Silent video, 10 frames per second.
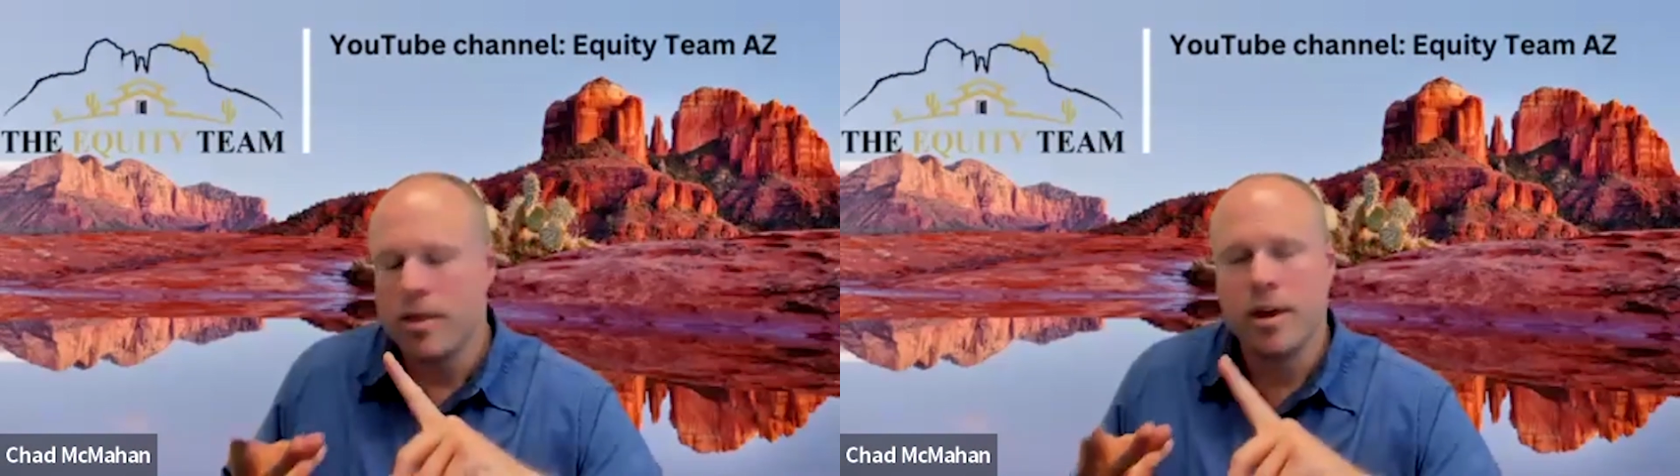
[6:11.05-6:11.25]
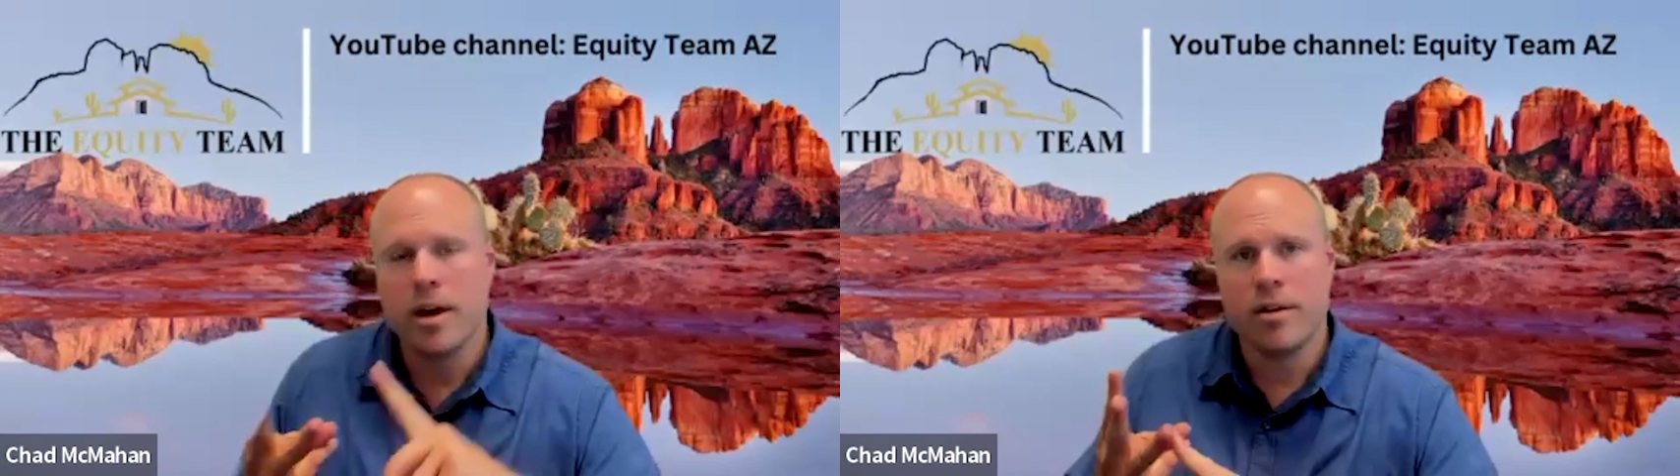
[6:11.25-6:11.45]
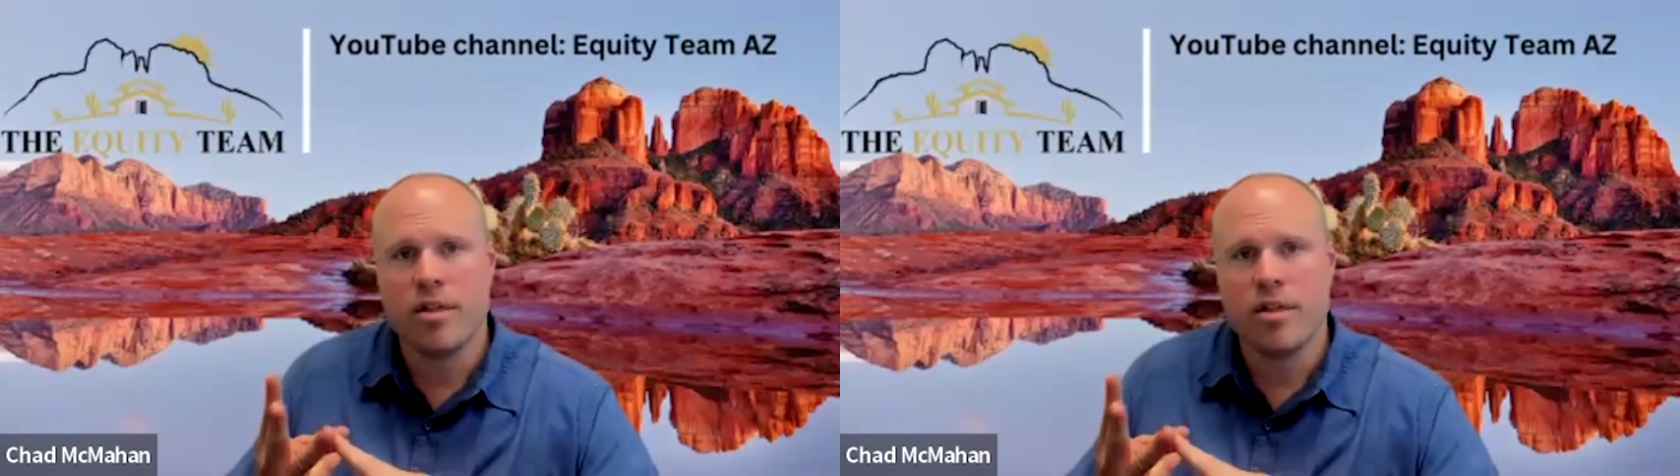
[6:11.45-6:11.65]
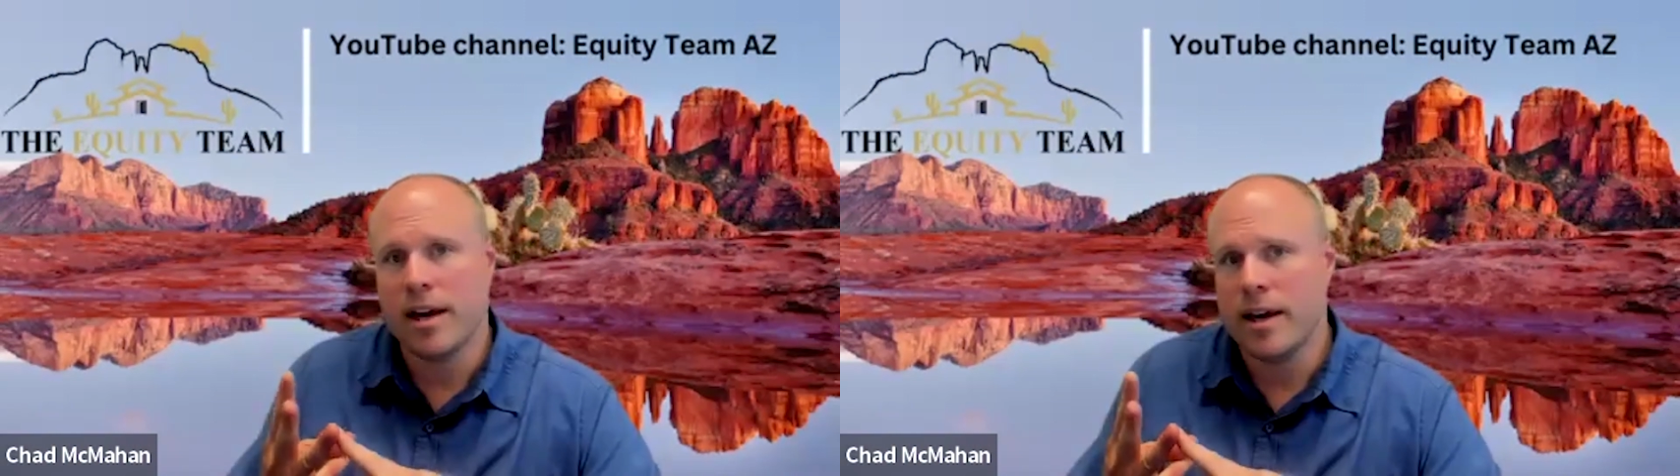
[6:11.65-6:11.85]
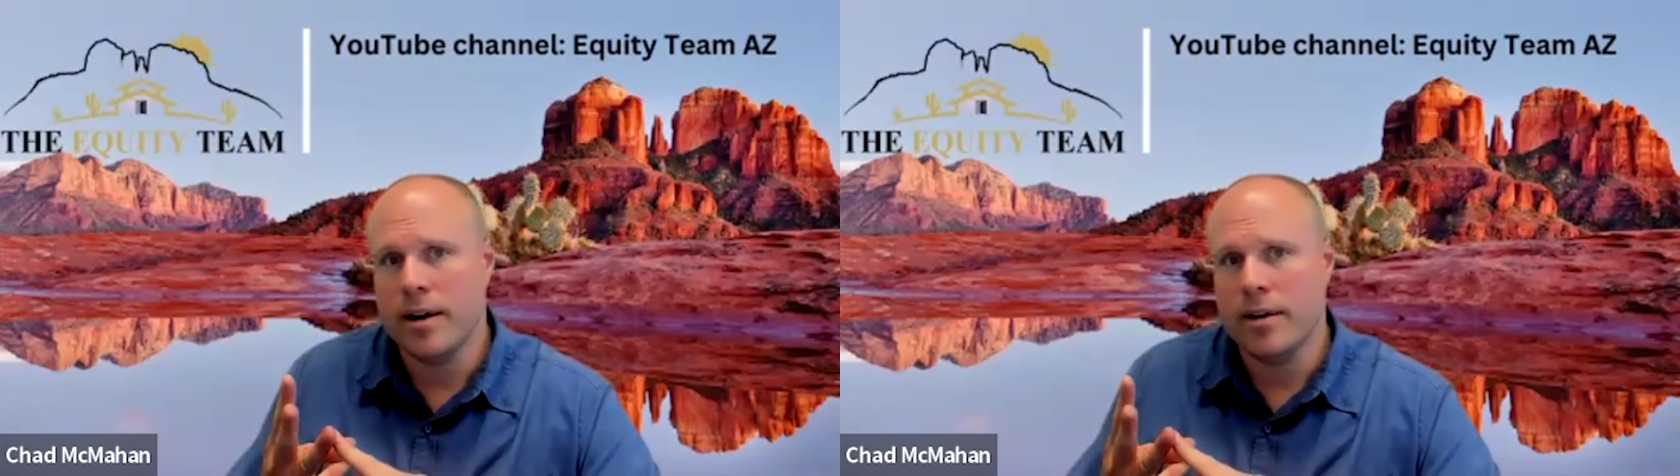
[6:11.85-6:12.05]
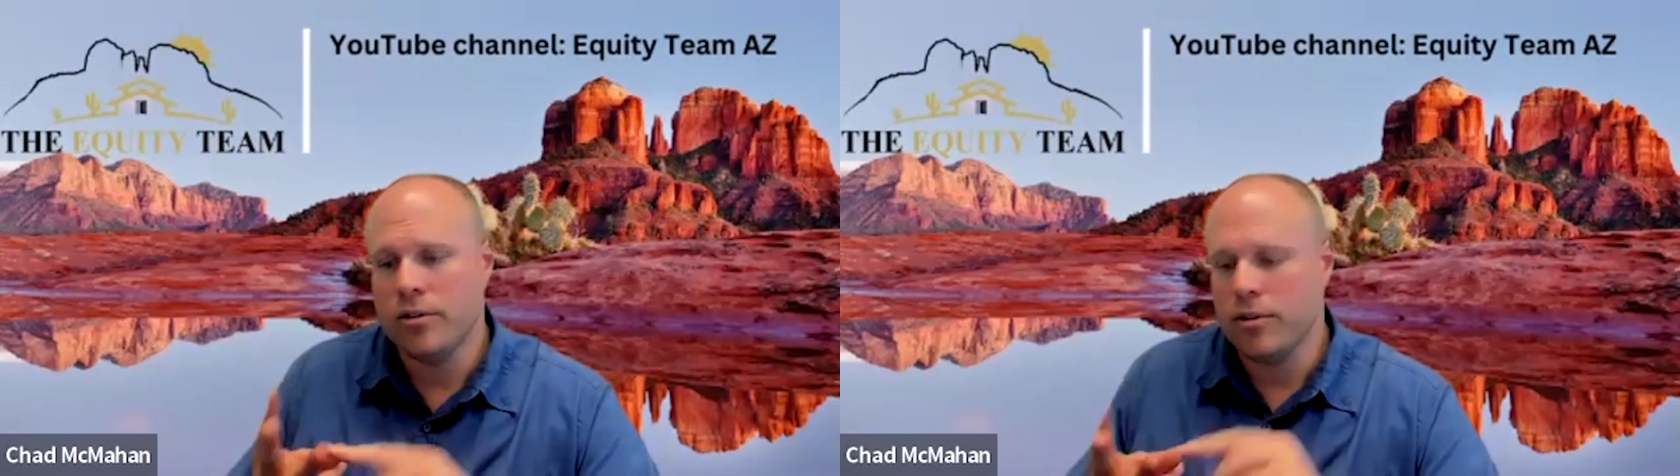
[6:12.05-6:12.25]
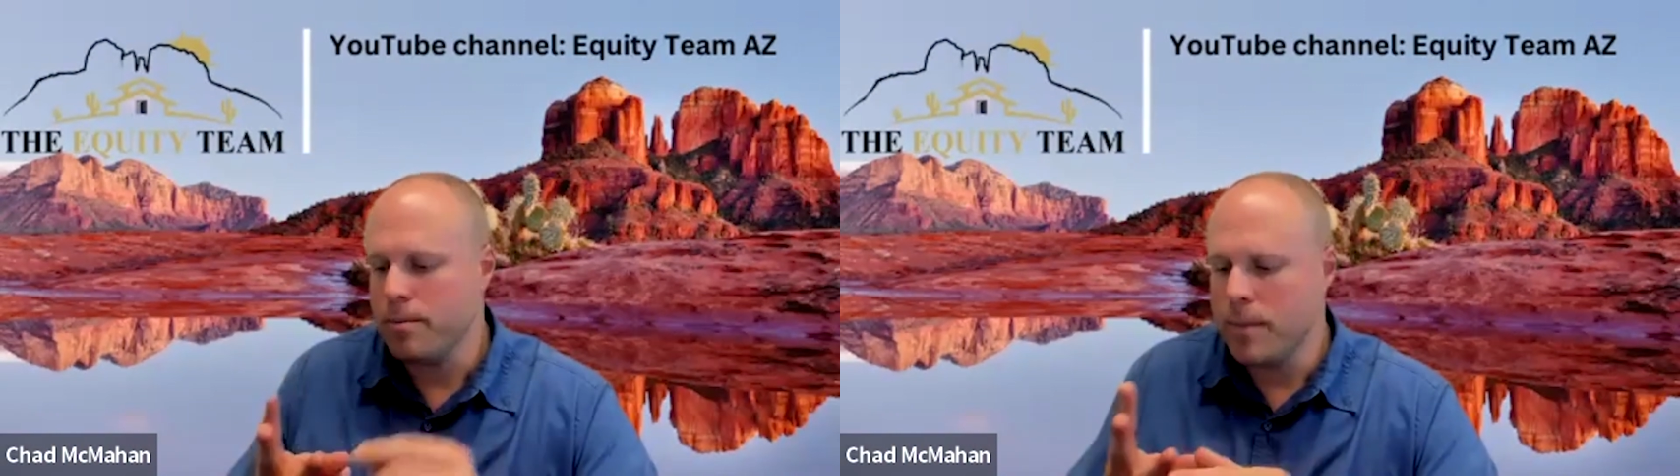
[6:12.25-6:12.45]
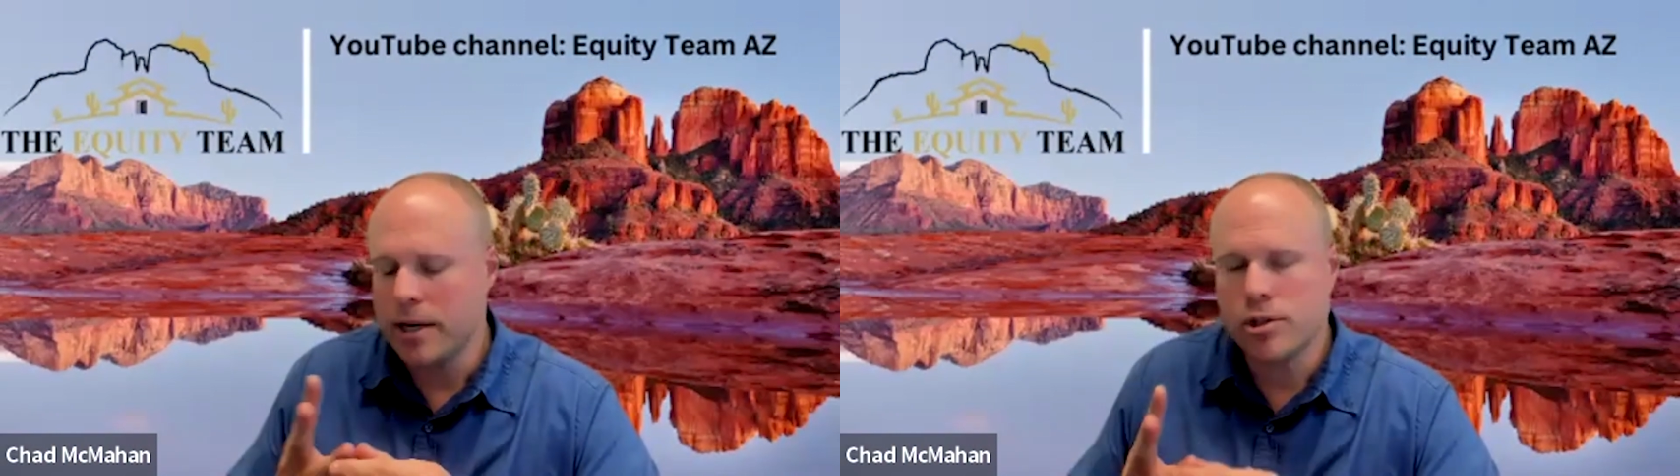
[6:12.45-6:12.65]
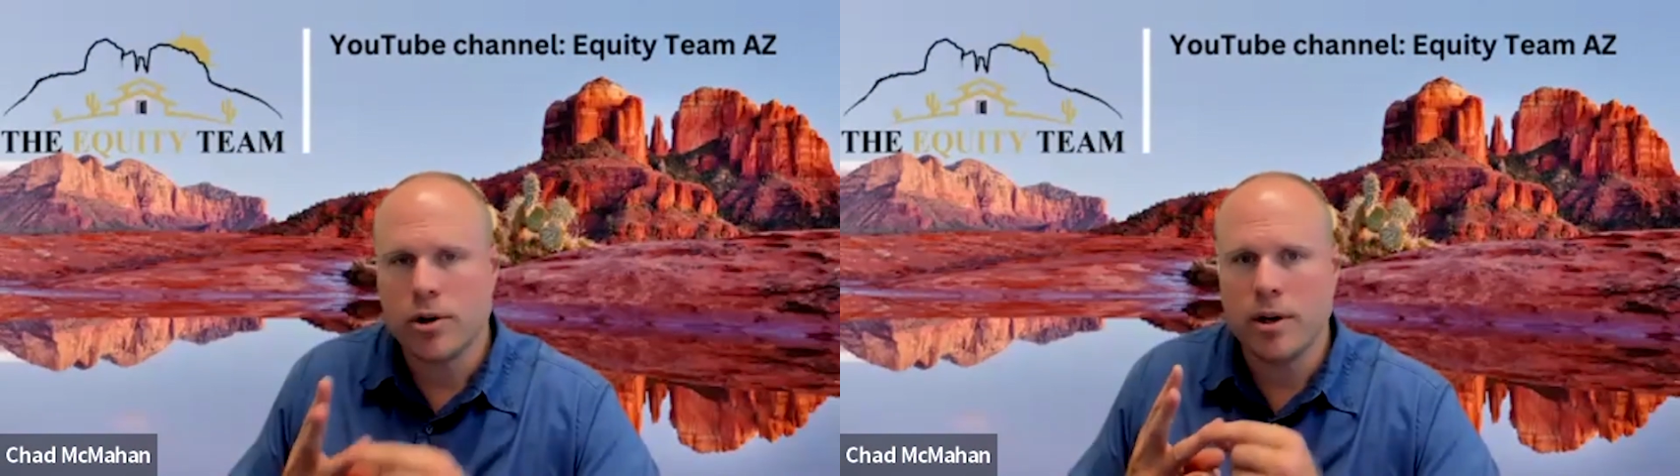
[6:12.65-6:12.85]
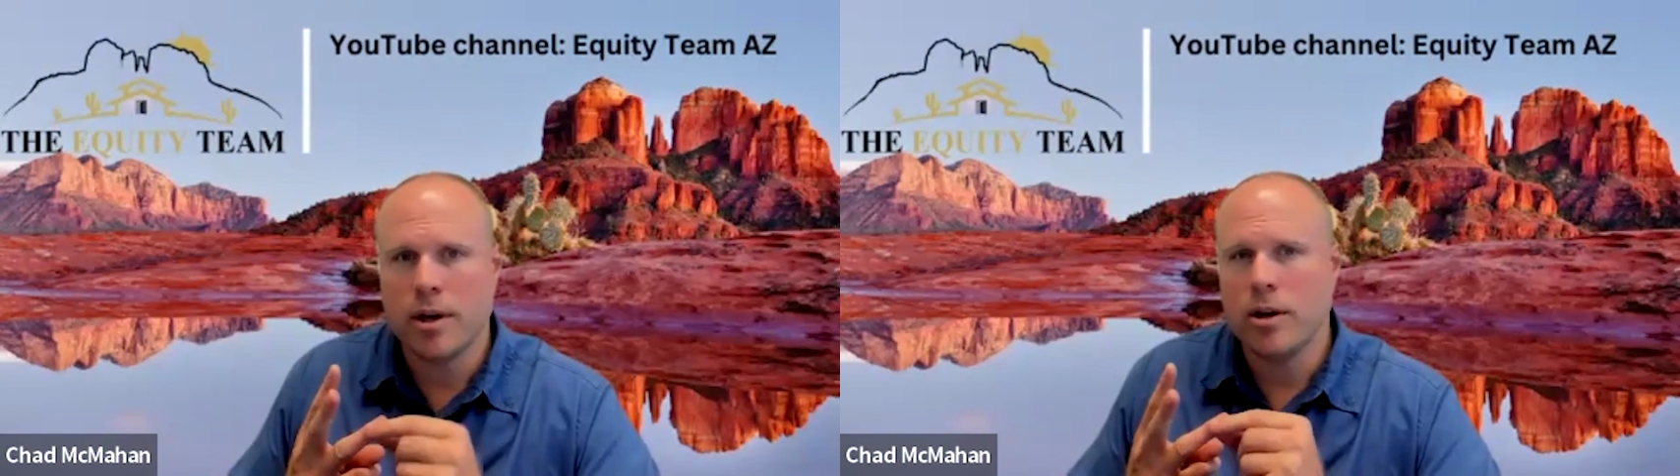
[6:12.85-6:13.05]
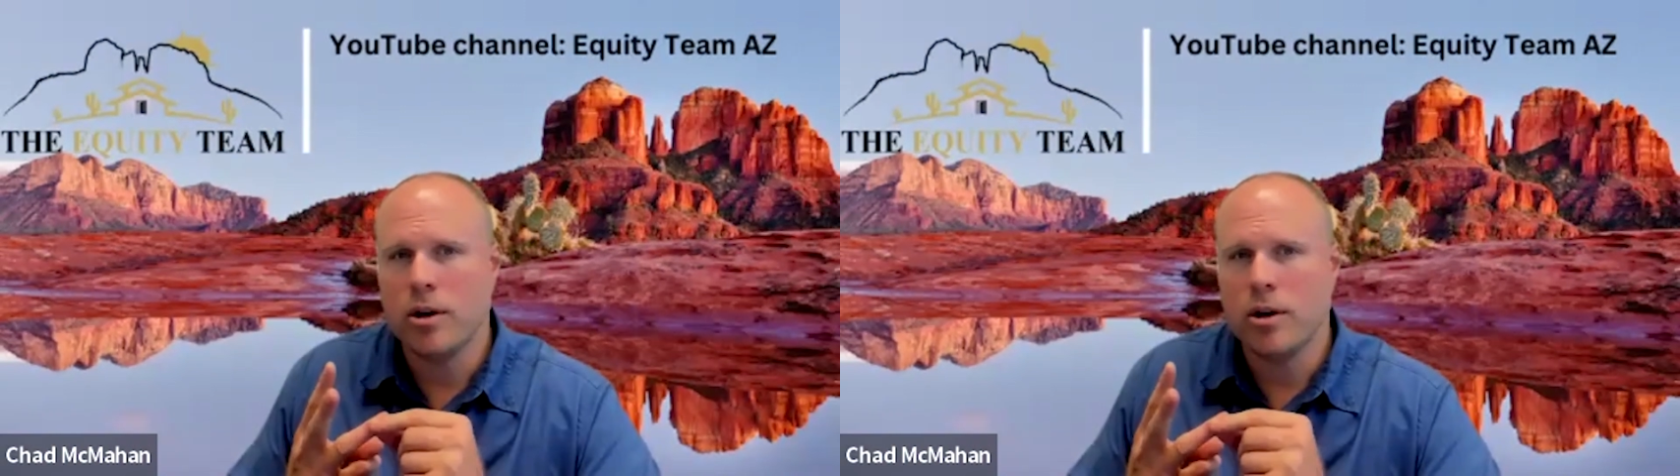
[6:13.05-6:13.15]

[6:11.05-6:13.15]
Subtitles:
The other thing is make sure that